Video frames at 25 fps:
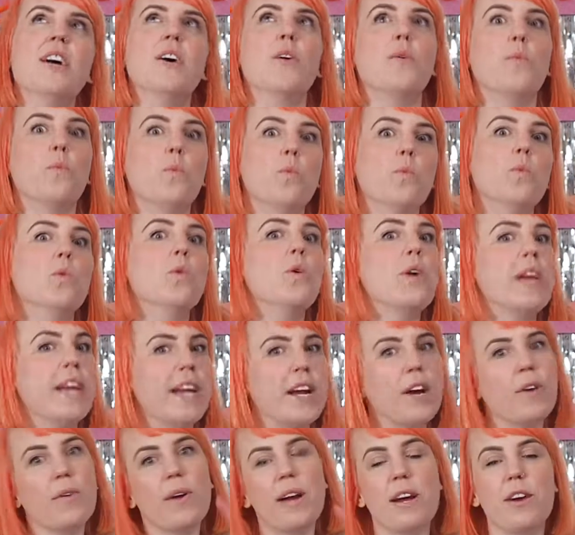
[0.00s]

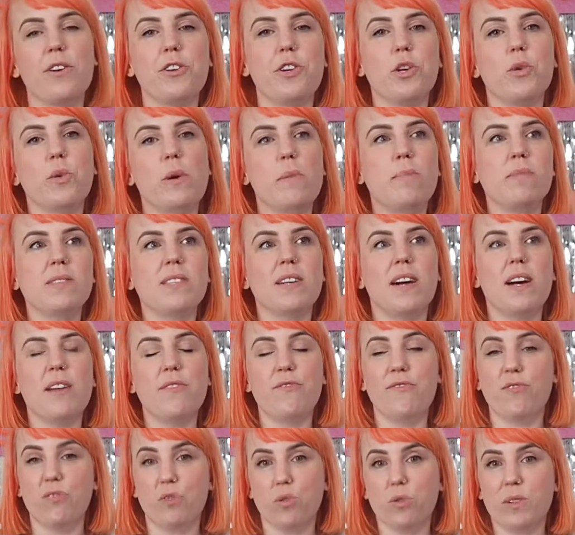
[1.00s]
looking around your
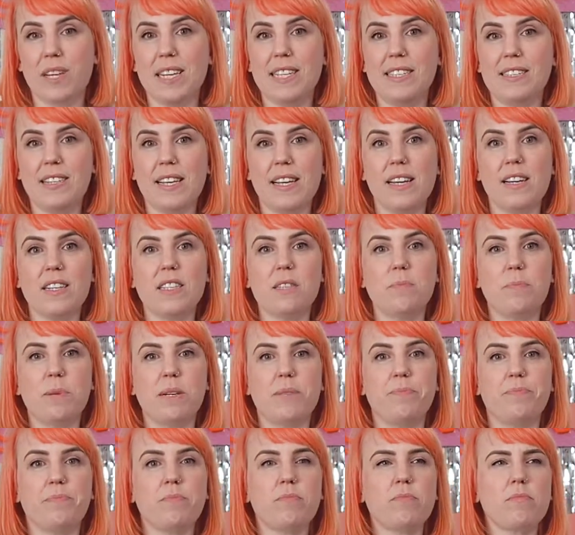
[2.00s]
website for these things,
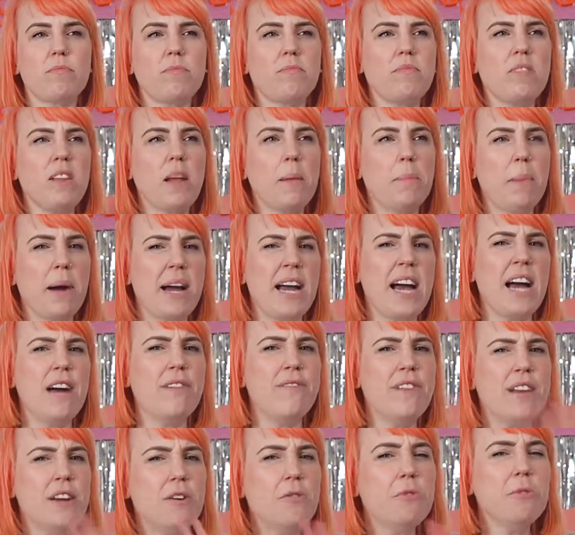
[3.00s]
but by
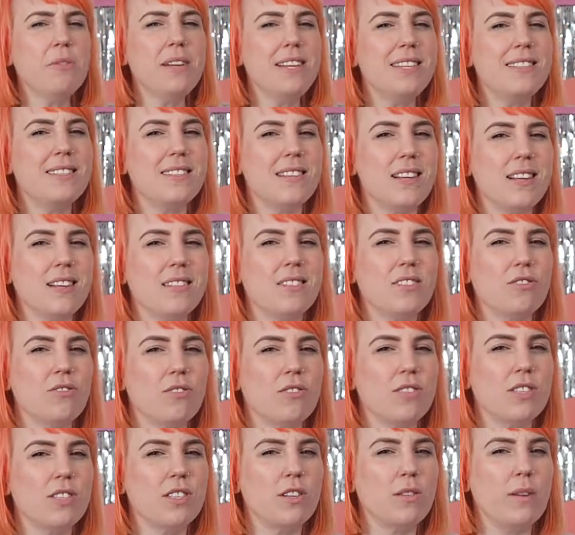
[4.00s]
having all these things
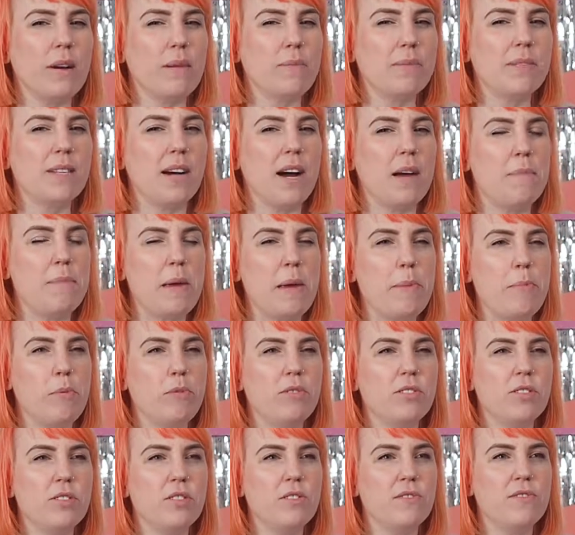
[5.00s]
across your website,
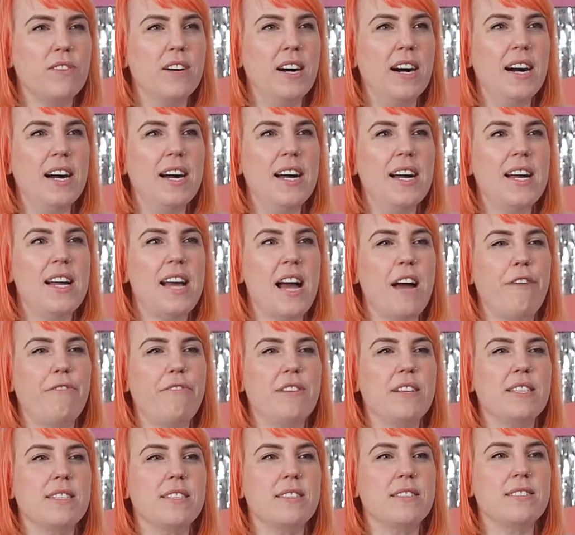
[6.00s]
people sort of have
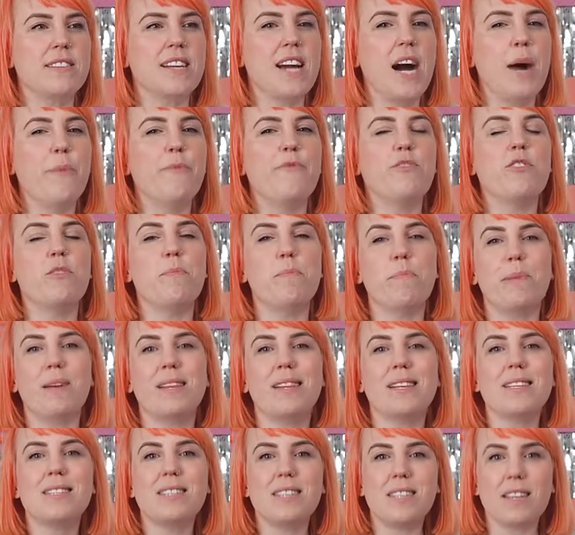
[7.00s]
this
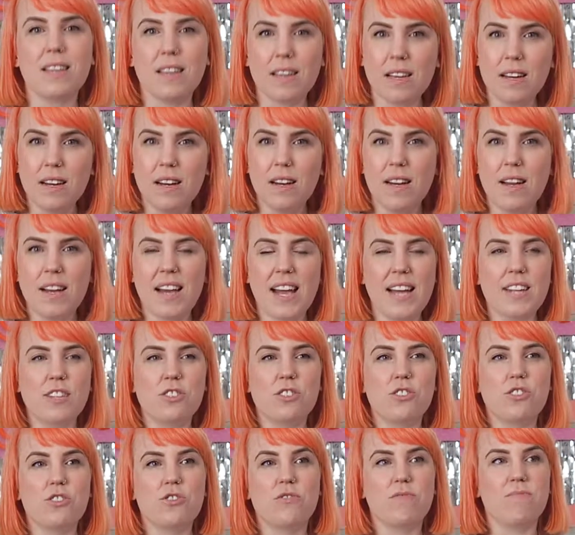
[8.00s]
comfortability
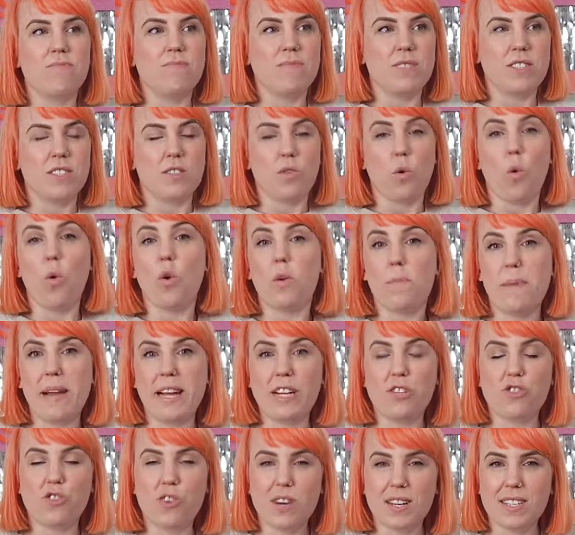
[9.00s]
and just
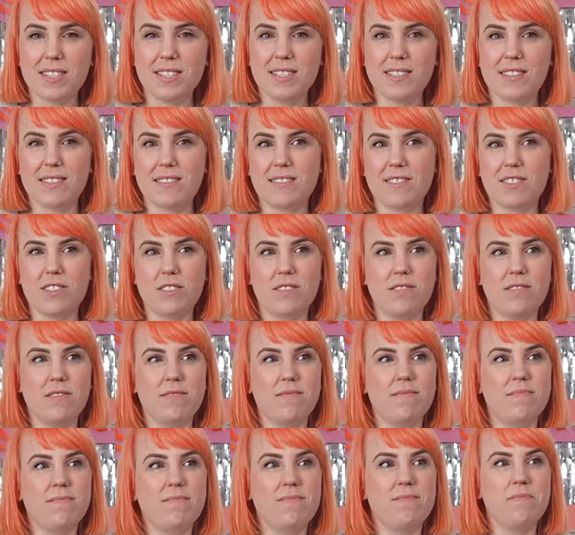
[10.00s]
automatic trust
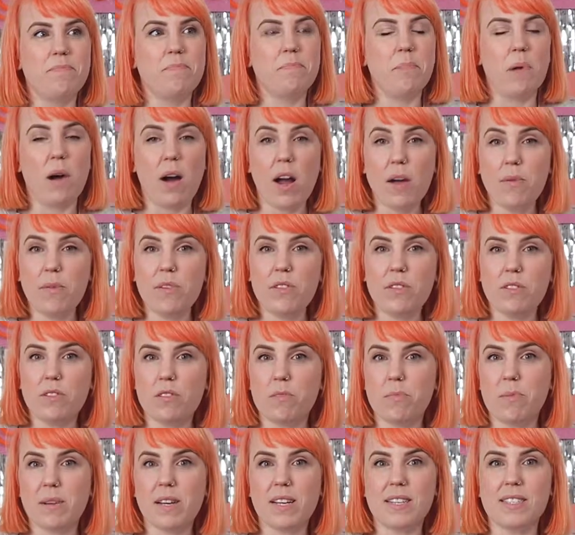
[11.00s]
to buy with
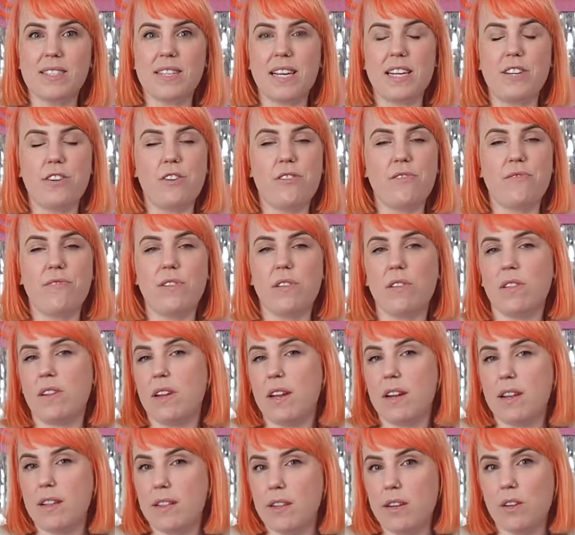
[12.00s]
you because they don't feel that
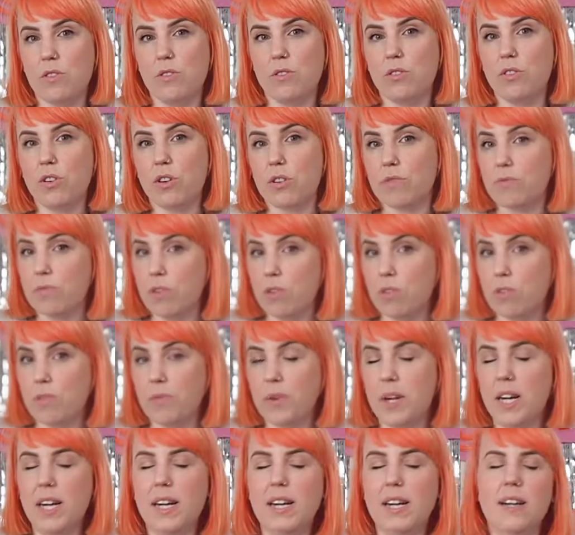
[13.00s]
anything could go
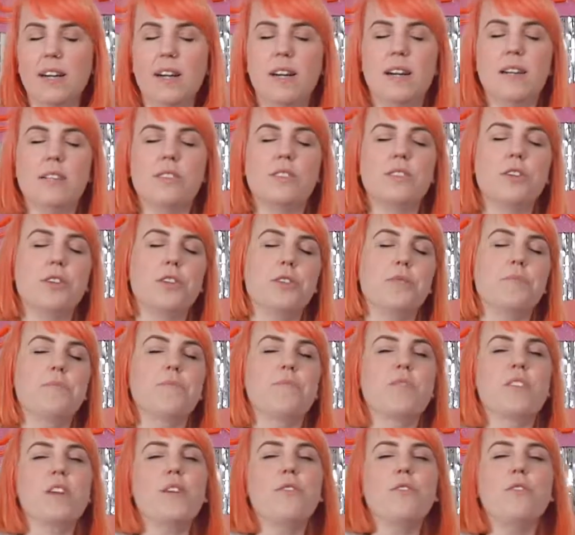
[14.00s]
wrong. So
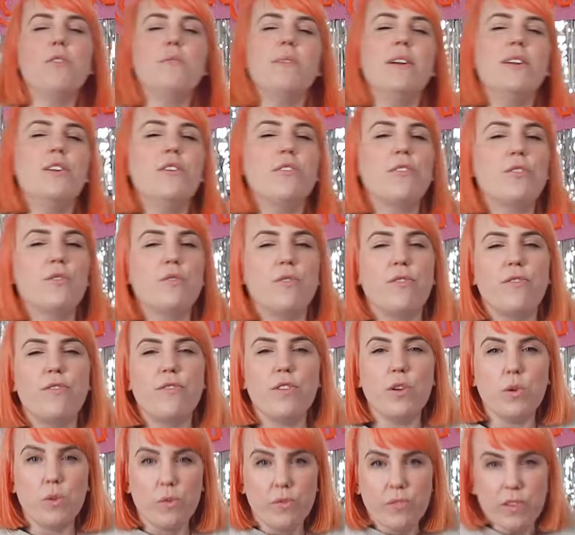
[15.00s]
I thought I'd run you through a
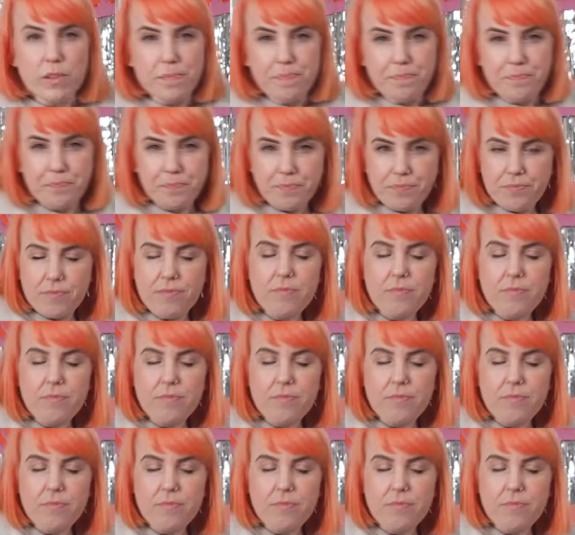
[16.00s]
few of them.